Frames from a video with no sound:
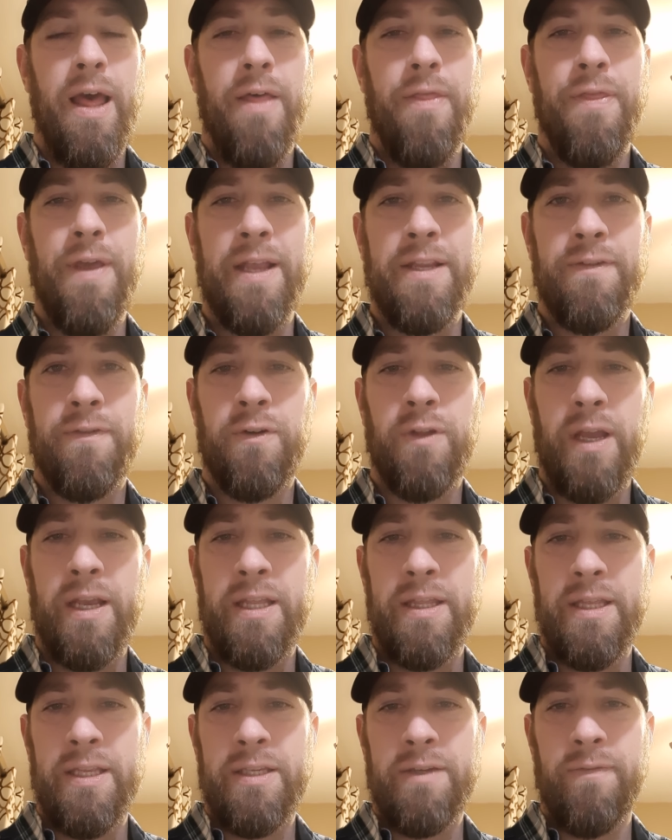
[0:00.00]
thanks for
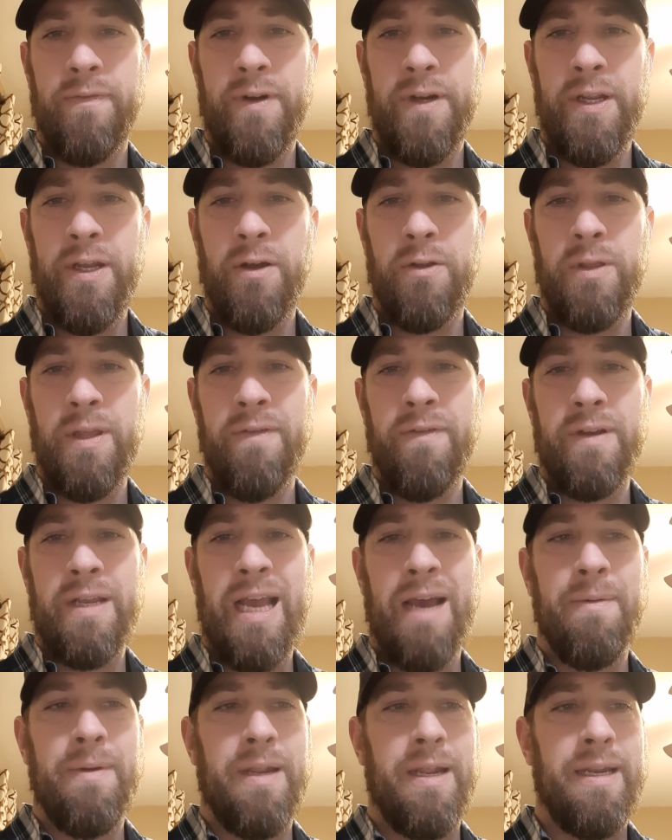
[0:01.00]
liking this video. Leave a
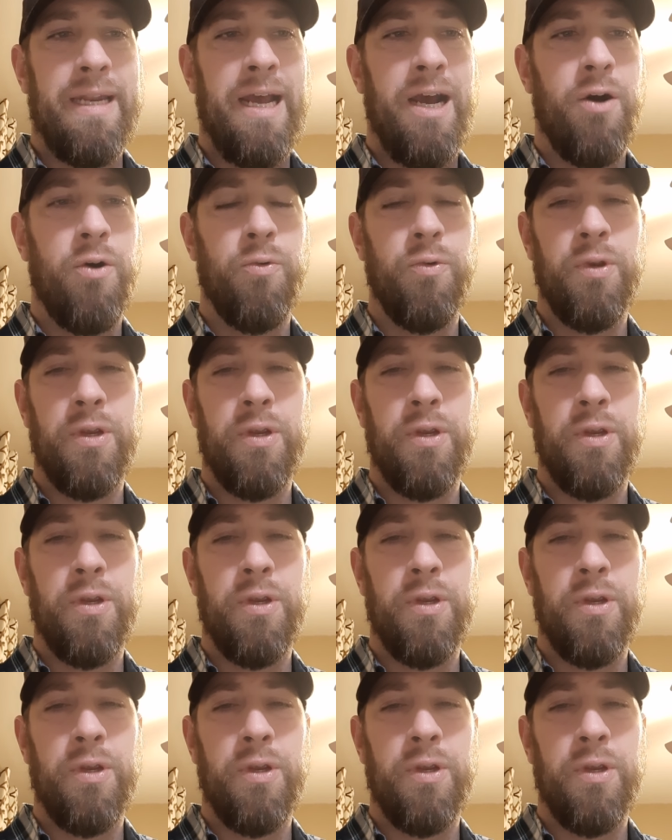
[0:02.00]
comment on how